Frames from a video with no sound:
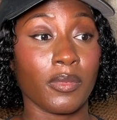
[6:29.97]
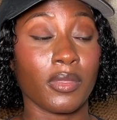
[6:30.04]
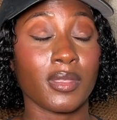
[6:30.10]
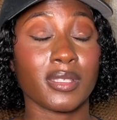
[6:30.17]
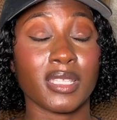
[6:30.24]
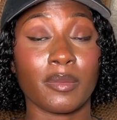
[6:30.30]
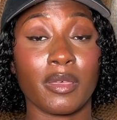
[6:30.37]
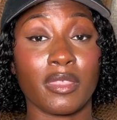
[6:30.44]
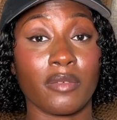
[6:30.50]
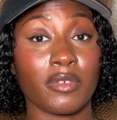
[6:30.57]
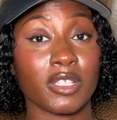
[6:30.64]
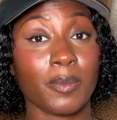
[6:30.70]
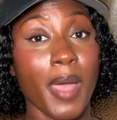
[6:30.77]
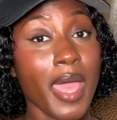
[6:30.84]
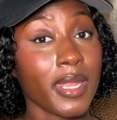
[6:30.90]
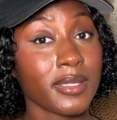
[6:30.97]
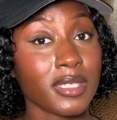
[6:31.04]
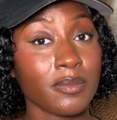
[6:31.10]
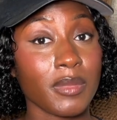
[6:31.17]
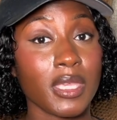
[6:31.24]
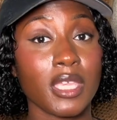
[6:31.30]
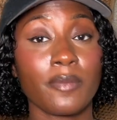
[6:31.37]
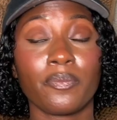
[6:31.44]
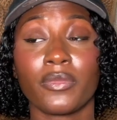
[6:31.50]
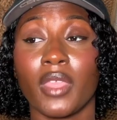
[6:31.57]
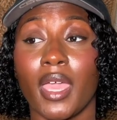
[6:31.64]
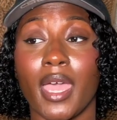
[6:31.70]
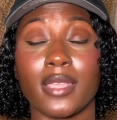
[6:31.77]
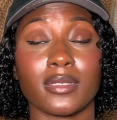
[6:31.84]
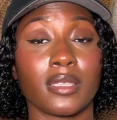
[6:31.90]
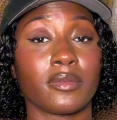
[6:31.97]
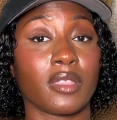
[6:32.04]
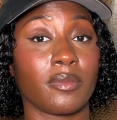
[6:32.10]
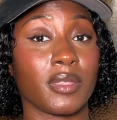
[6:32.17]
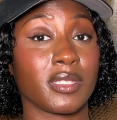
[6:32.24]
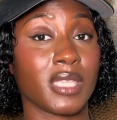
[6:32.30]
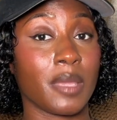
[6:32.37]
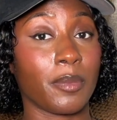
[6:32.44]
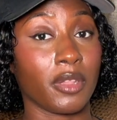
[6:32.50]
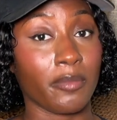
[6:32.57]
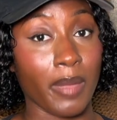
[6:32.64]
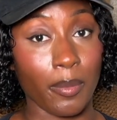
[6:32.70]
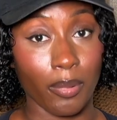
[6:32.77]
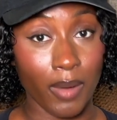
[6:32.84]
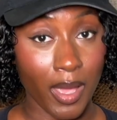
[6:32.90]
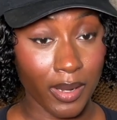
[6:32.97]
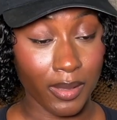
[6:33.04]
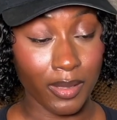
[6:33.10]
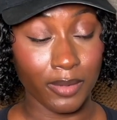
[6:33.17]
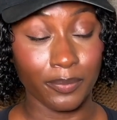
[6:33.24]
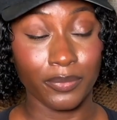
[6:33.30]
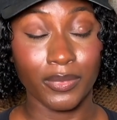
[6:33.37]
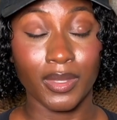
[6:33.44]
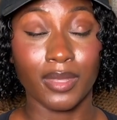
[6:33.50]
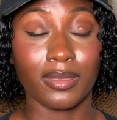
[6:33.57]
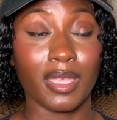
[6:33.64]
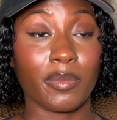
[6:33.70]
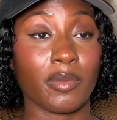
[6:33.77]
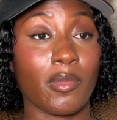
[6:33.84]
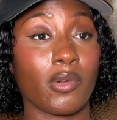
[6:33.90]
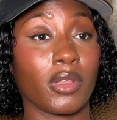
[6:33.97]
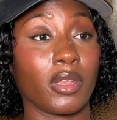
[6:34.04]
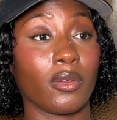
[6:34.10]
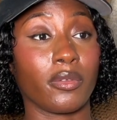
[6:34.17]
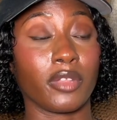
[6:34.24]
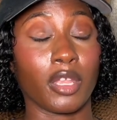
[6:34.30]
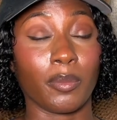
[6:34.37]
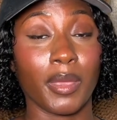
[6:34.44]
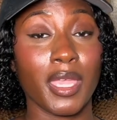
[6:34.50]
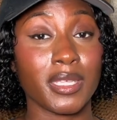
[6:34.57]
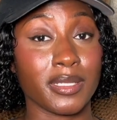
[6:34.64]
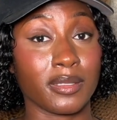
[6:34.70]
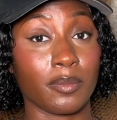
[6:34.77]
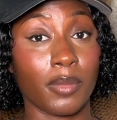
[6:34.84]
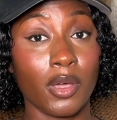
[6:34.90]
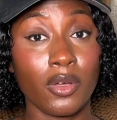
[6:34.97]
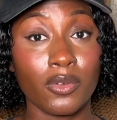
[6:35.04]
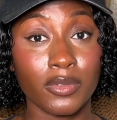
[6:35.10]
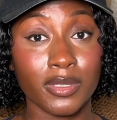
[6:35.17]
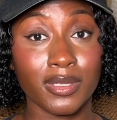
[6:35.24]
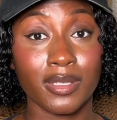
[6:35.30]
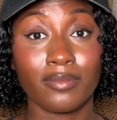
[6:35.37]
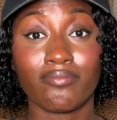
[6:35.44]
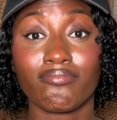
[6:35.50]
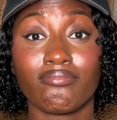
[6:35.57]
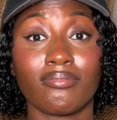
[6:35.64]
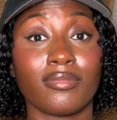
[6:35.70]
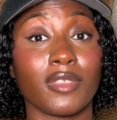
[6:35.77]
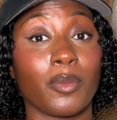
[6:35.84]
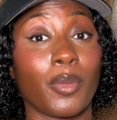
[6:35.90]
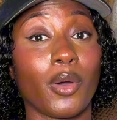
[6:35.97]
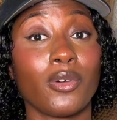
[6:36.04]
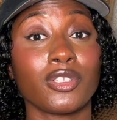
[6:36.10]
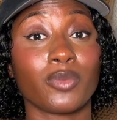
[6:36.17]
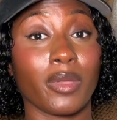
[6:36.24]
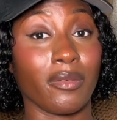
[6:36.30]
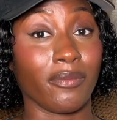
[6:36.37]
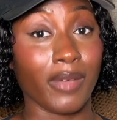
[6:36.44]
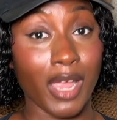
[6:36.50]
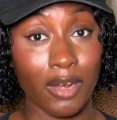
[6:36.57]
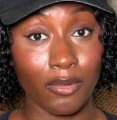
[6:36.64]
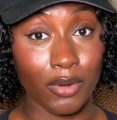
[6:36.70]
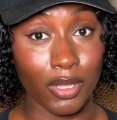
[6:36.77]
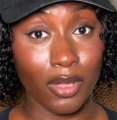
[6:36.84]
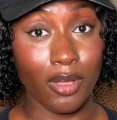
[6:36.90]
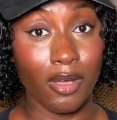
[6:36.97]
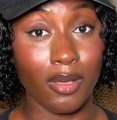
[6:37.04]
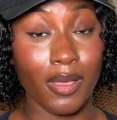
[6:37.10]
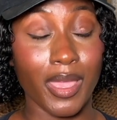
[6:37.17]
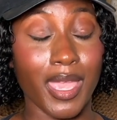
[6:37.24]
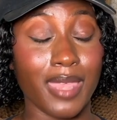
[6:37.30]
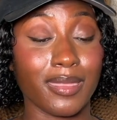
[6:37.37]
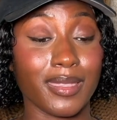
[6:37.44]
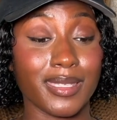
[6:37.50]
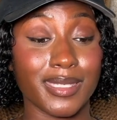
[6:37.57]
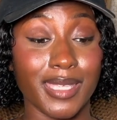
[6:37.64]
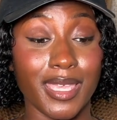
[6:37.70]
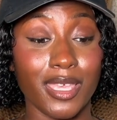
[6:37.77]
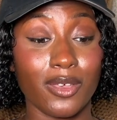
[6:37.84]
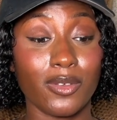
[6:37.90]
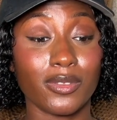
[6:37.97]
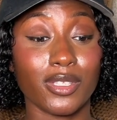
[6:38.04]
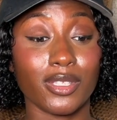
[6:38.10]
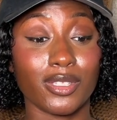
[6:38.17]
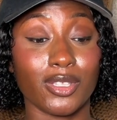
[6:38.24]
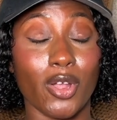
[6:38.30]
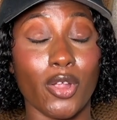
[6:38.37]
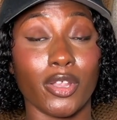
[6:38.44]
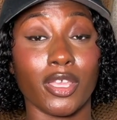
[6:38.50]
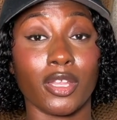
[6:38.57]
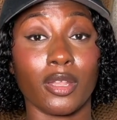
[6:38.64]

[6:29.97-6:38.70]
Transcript: Some of them responded to me. I sent them the sample of my product. They promoted it on their page as a post. The post went viral, y'all, and the sales started